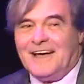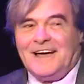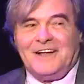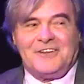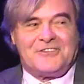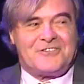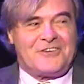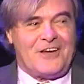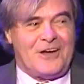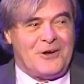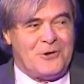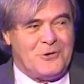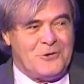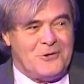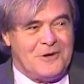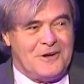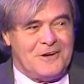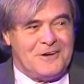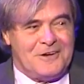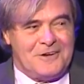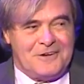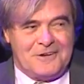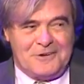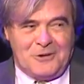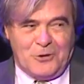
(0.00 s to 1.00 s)
And so
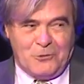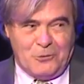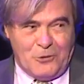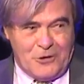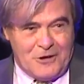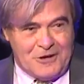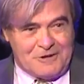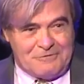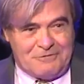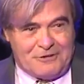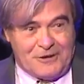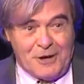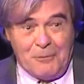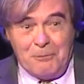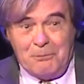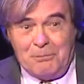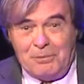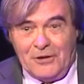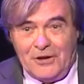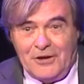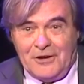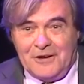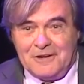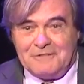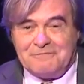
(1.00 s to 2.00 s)
the word for a
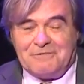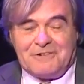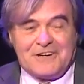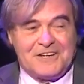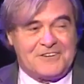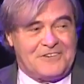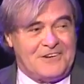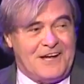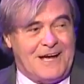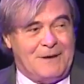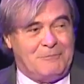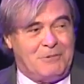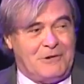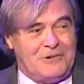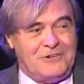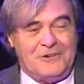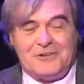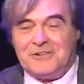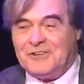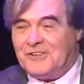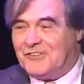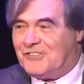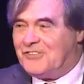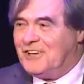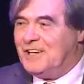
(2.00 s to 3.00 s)
bird, for example, you
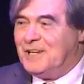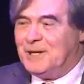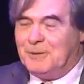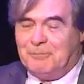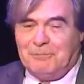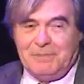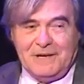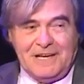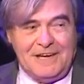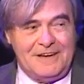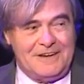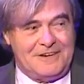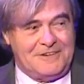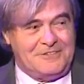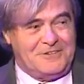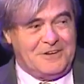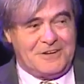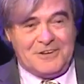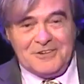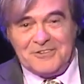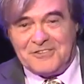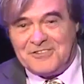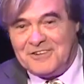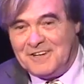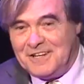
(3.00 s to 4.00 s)
can see the beak and you
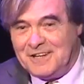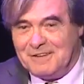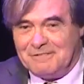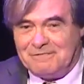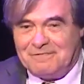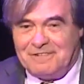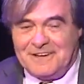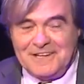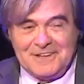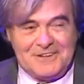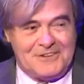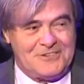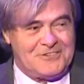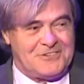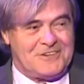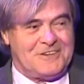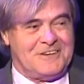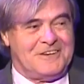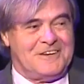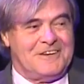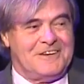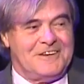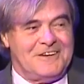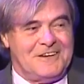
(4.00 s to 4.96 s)
can see the feathers.